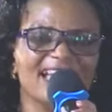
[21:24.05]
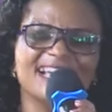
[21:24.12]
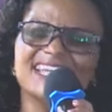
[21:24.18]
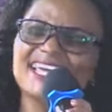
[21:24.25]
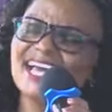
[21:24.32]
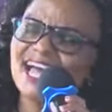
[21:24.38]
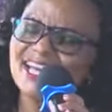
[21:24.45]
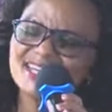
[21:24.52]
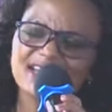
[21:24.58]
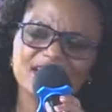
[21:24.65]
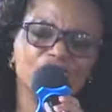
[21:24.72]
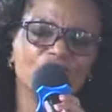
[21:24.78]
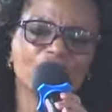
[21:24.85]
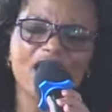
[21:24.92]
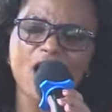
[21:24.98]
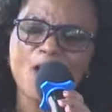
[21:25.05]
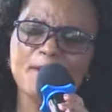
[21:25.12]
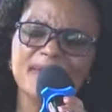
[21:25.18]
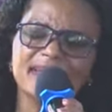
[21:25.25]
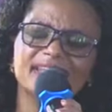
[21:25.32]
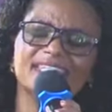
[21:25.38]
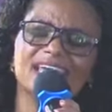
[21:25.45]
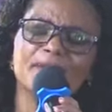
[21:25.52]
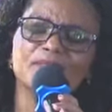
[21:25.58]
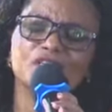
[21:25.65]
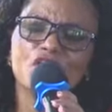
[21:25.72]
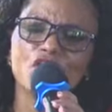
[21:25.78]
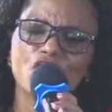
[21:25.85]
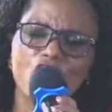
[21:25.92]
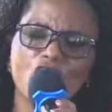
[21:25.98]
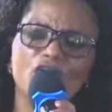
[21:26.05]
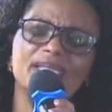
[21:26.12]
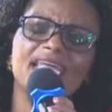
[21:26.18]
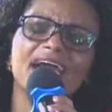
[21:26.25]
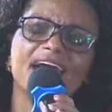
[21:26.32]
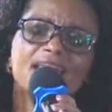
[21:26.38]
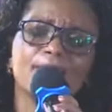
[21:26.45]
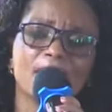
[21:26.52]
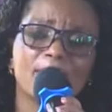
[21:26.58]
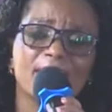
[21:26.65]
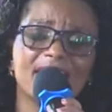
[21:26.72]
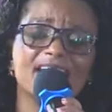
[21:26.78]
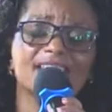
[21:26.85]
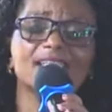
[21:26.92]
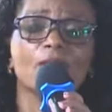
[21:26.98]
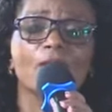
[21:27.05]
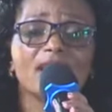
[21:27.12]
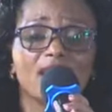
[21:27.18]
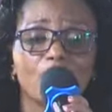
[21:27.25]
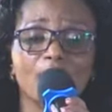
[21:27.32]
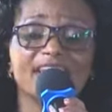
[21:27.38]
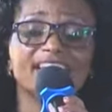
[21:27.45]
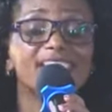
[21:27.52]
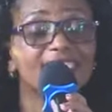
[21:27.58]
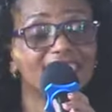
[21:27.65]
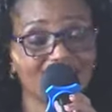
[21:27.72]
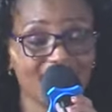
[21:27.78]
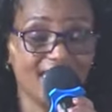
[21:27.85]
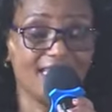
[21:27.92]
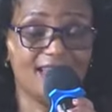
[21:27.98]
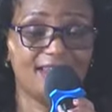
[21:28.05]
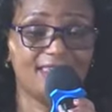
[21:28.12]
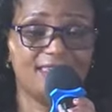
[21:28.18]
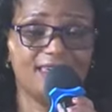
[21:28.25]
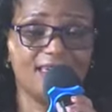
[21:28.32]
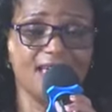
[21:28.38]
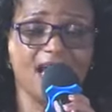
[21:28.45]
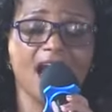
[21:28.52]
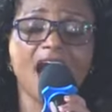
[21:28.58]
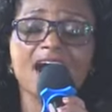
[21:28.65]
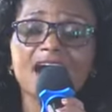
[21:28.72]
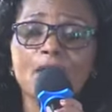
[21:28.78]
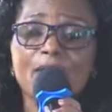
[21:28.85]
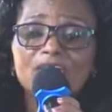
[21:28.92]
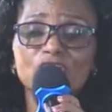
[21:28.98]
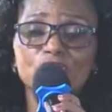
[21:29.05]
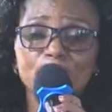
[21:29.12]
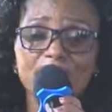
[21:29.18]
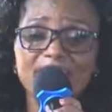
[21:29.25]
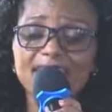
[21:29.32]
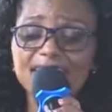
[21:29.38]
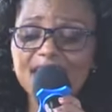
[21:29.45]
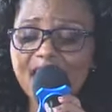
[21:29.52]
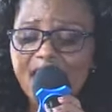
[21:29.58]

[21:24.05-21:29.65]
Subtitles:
Regardless of how many times God alibebeleza wana wa Israeli, akawatumania,